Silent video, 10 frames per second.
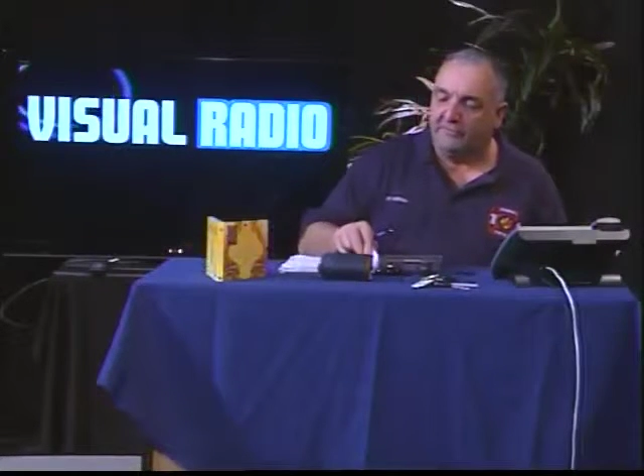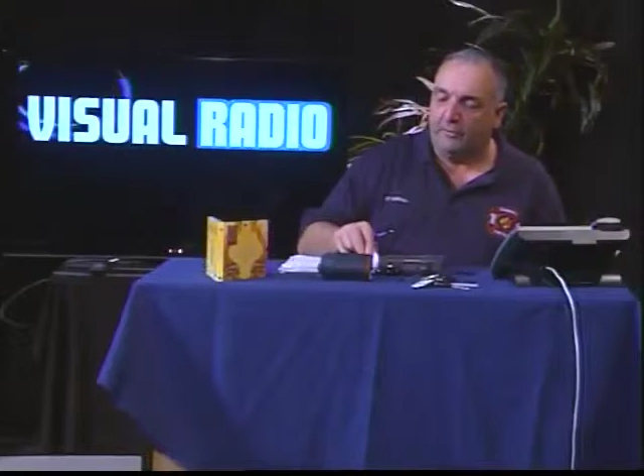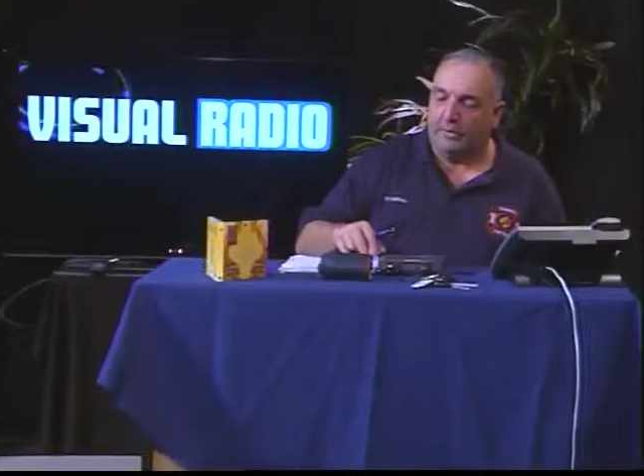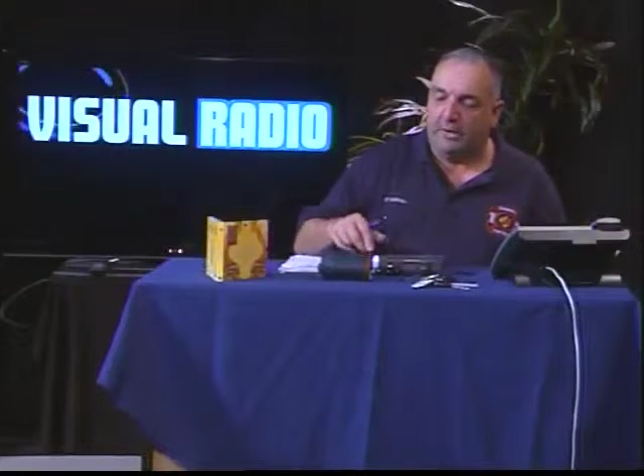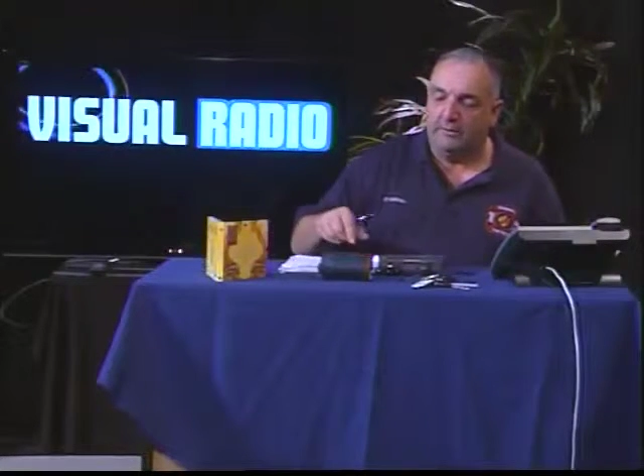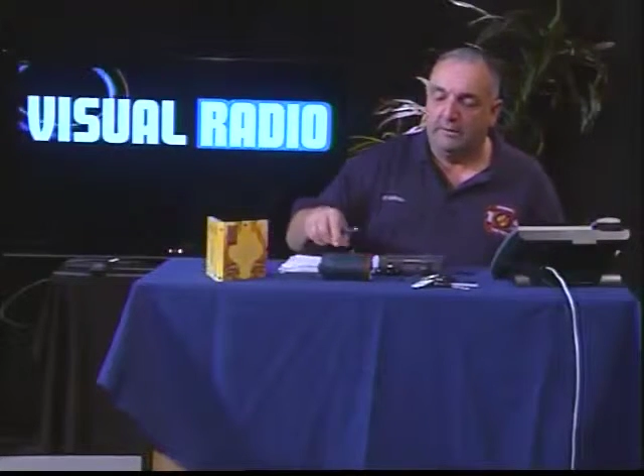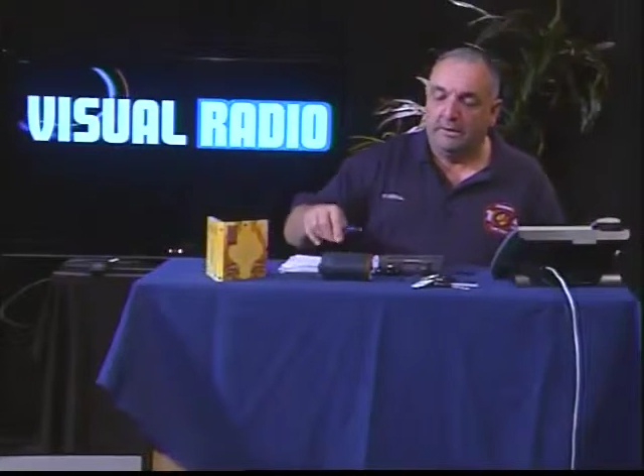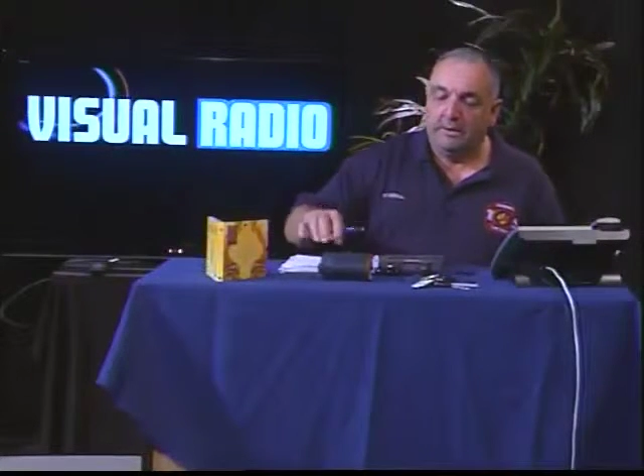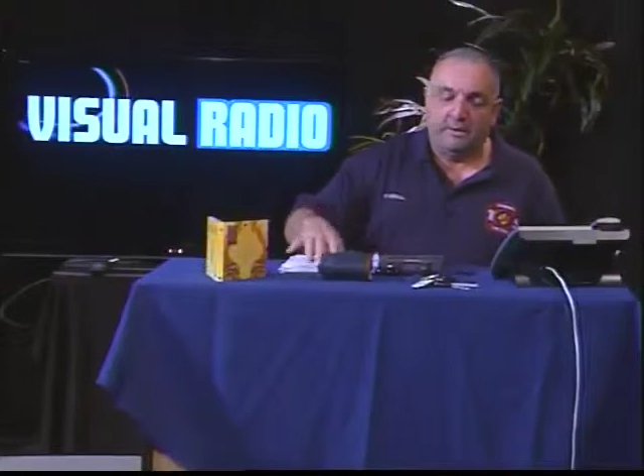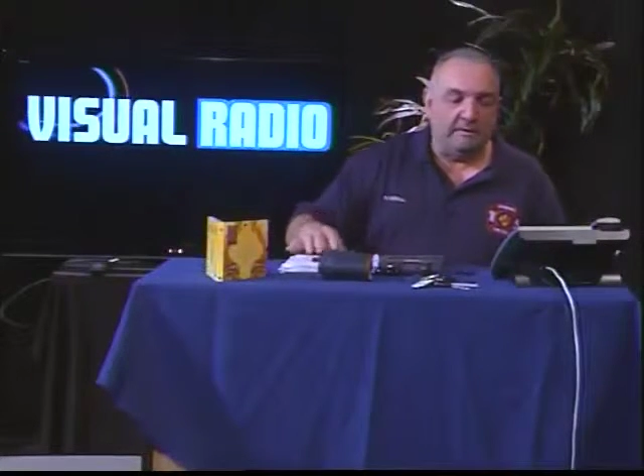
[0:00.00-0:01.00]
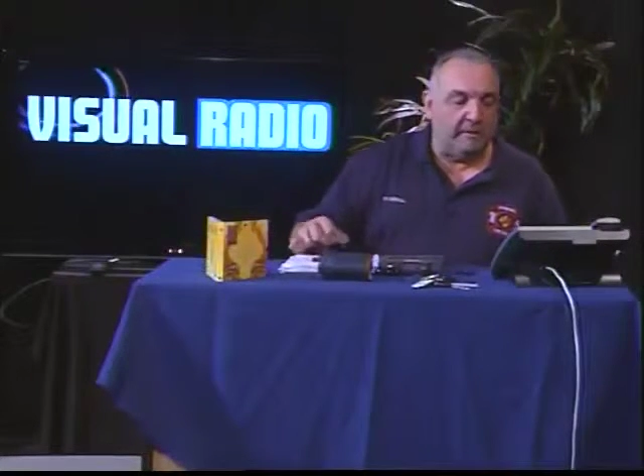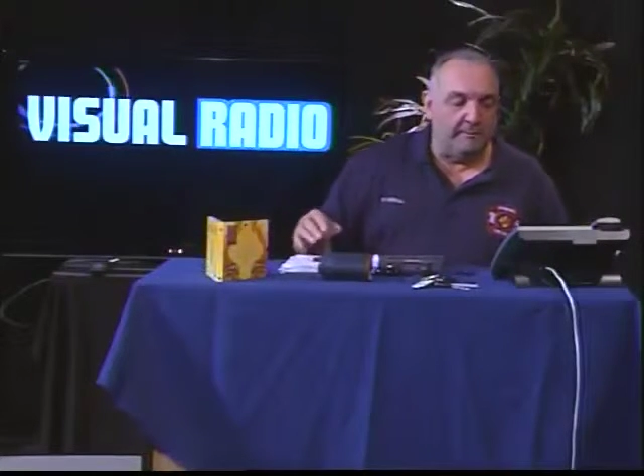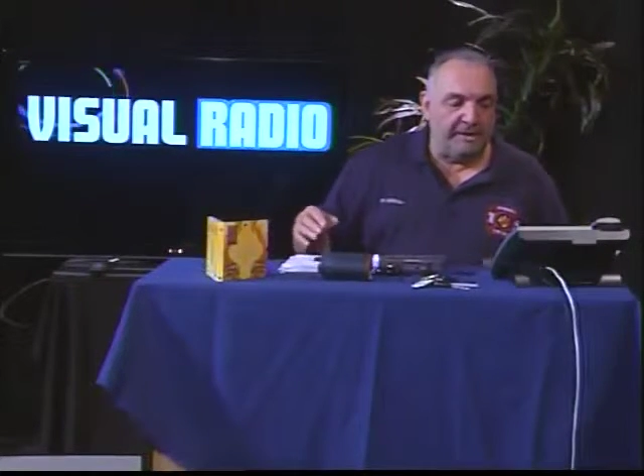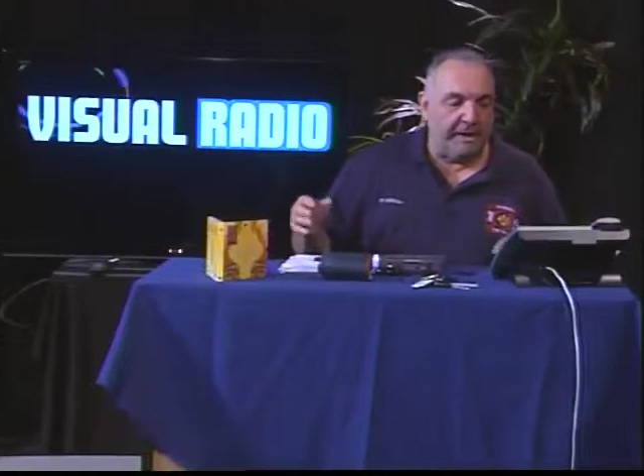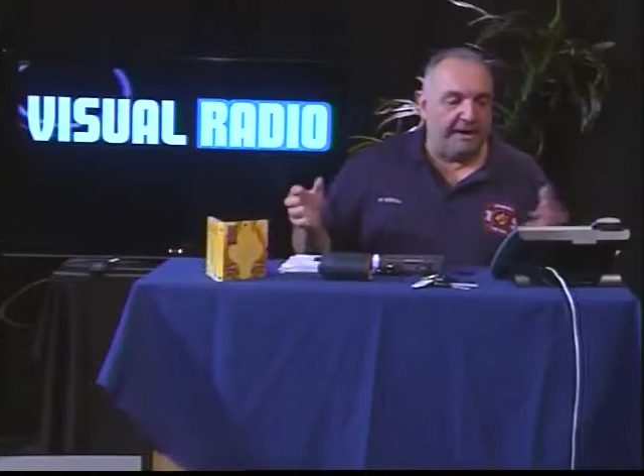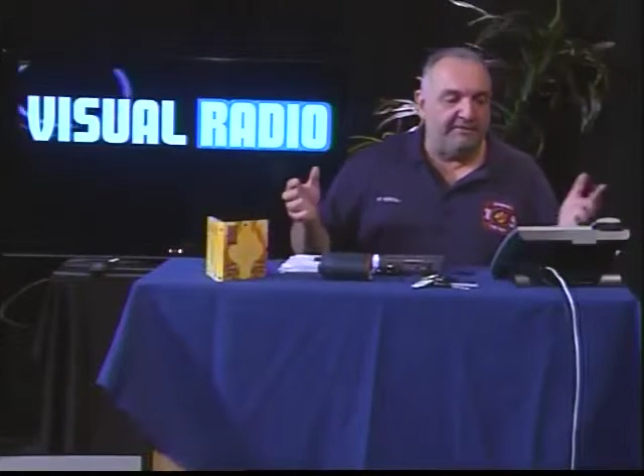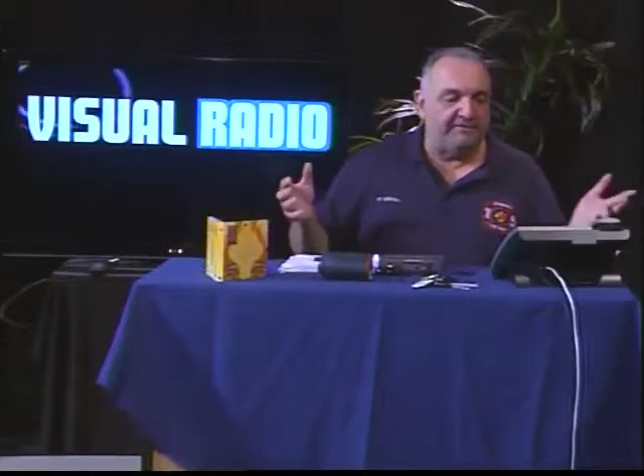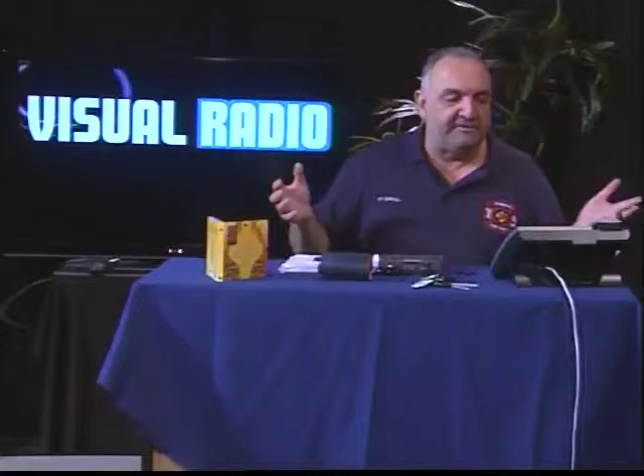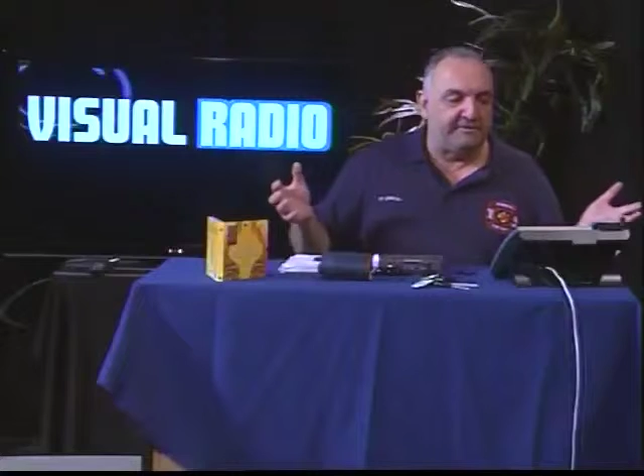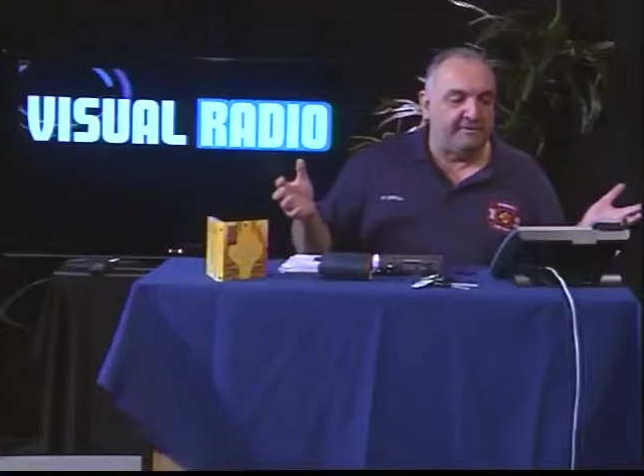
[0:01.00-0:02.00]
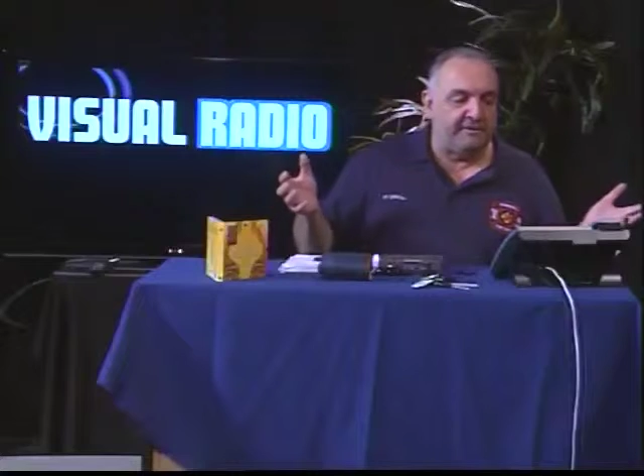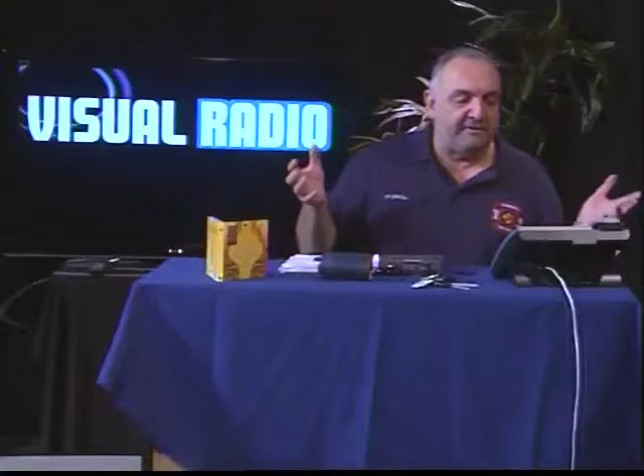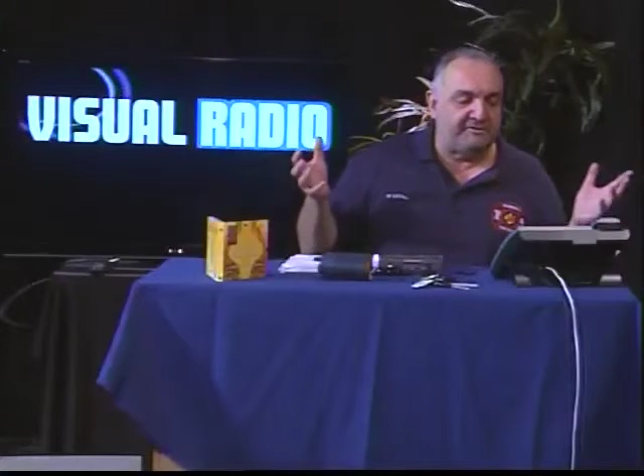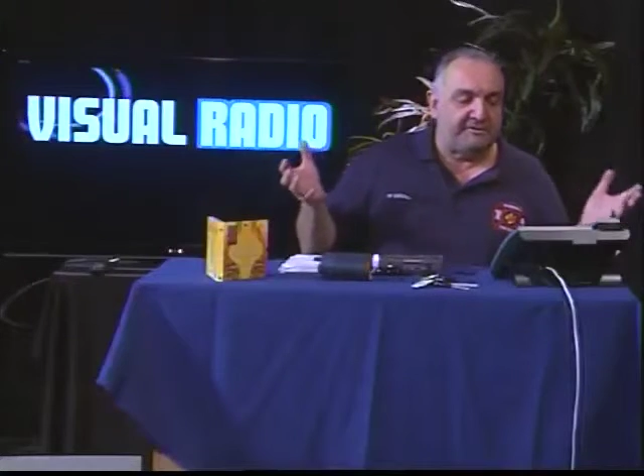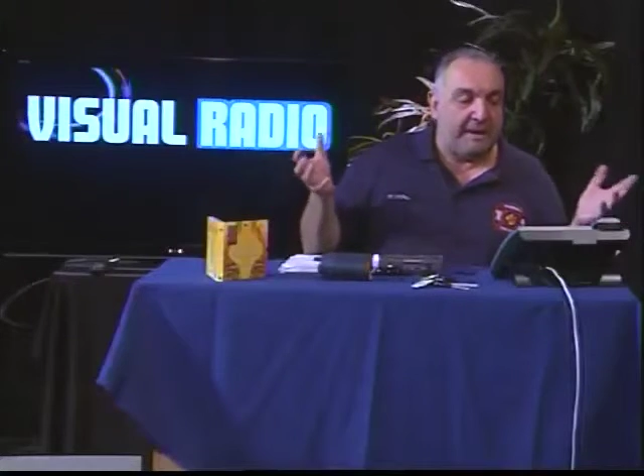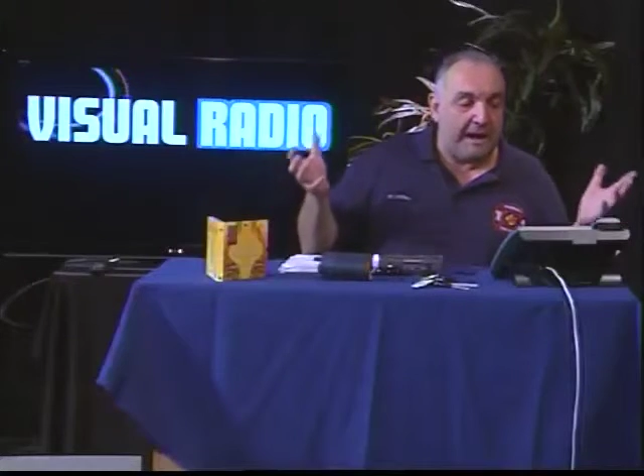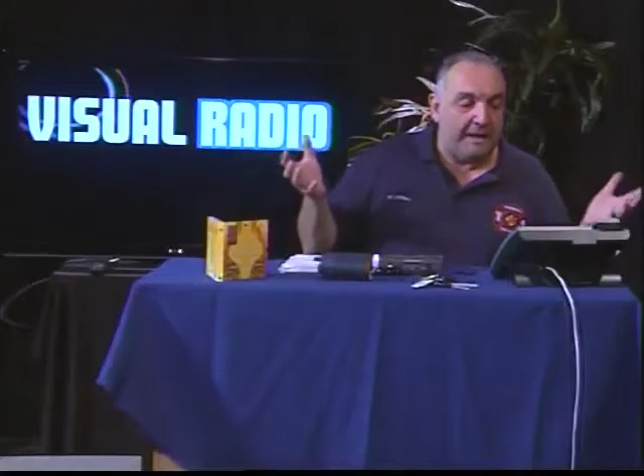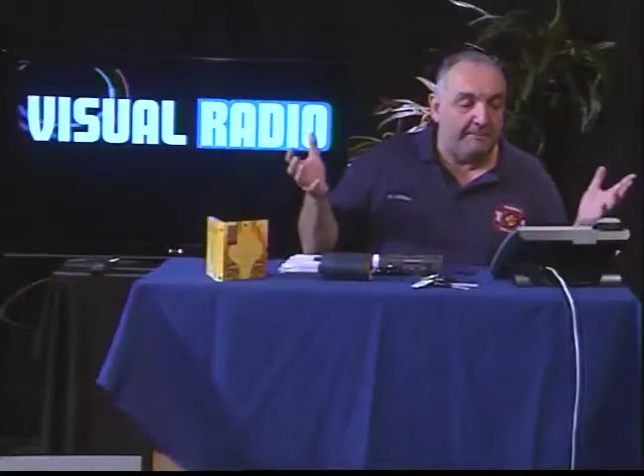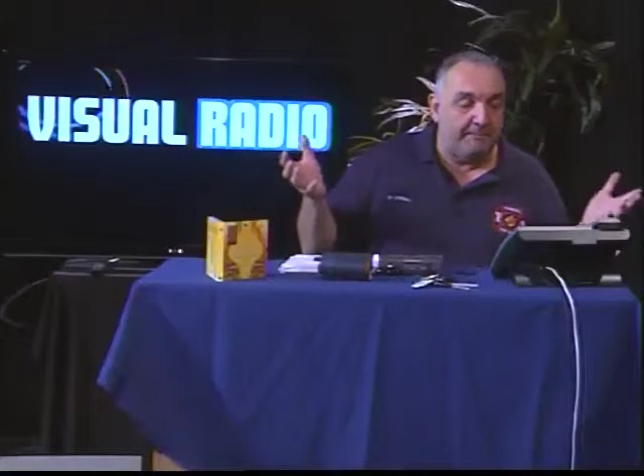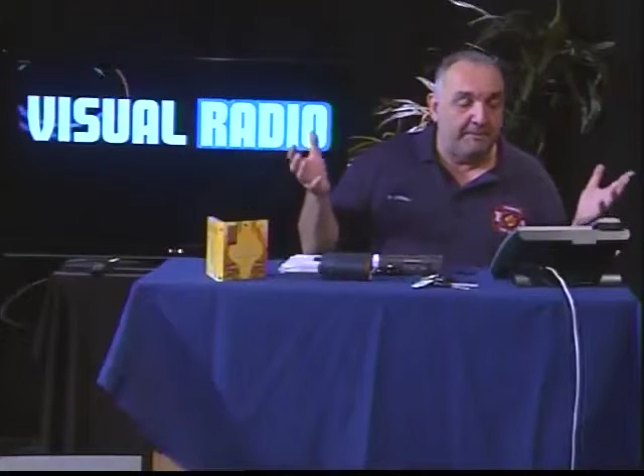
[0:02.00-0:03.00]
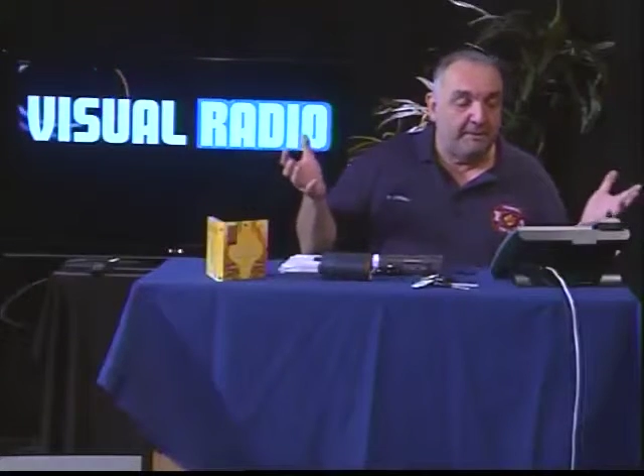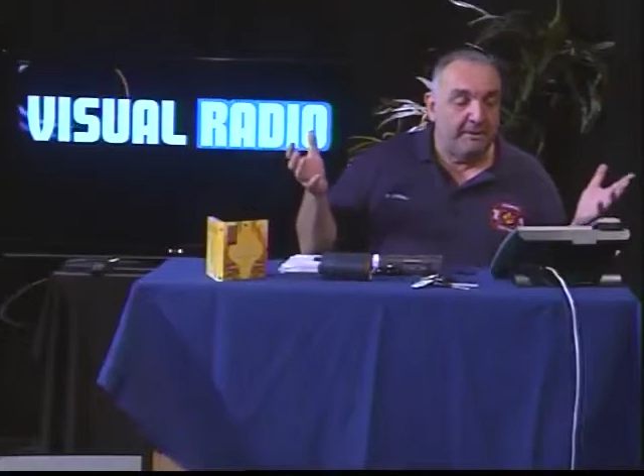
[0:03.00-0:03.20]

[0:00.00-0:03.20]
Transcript: So Columbia had this tape,